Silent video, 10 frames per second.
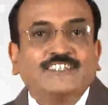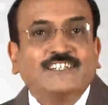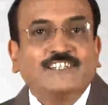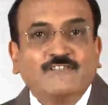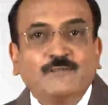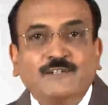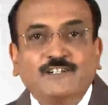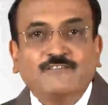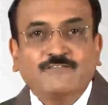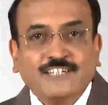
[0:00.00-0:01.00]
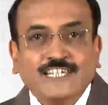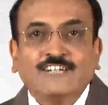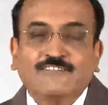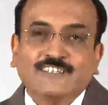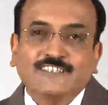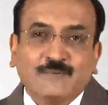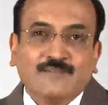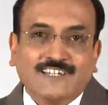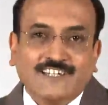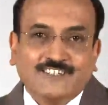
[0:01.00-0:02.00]
in development of e-governance
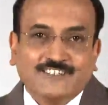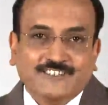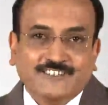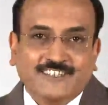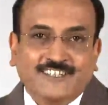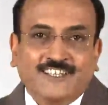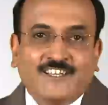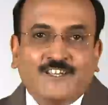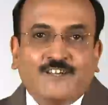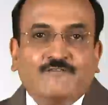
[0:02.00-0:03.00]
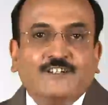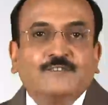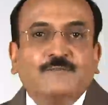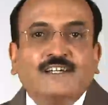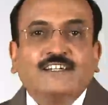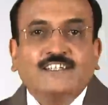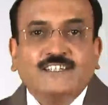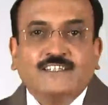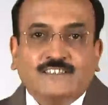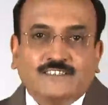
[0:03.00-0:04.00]
applications. We have spent
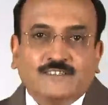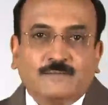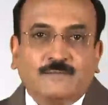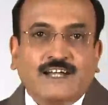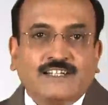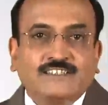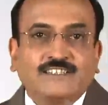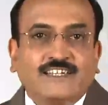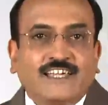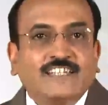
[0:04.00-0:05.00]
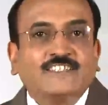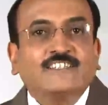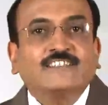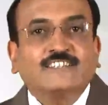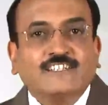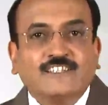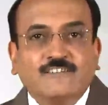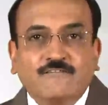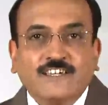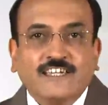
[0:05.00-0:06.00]
years practicing excellence in
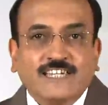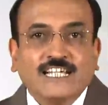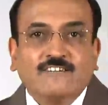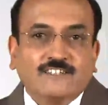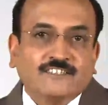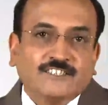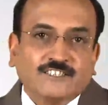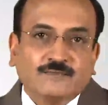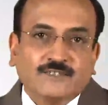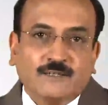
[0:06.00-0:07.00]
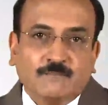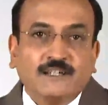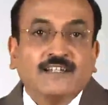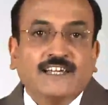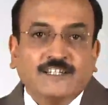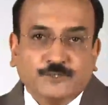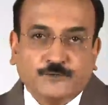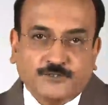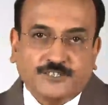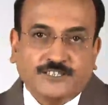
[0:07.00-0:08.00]
the way e-governance systems are built and
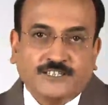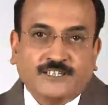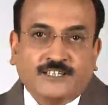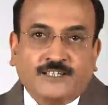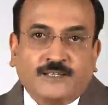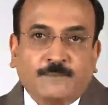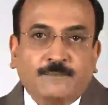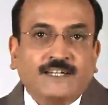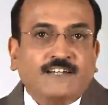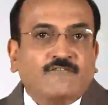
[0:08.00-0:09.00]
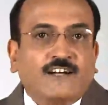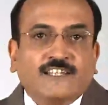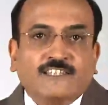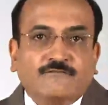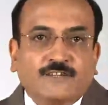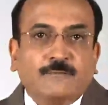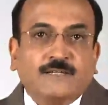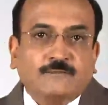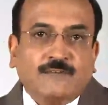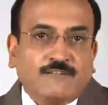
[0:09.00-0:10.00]
used, be it via the
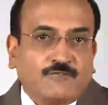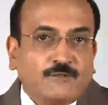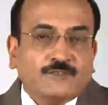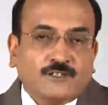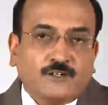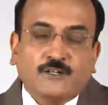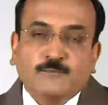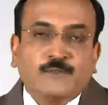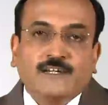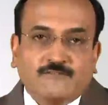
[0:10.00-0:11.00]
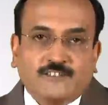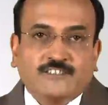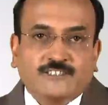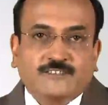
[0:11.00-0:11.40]
web-based platforms or mobile ones.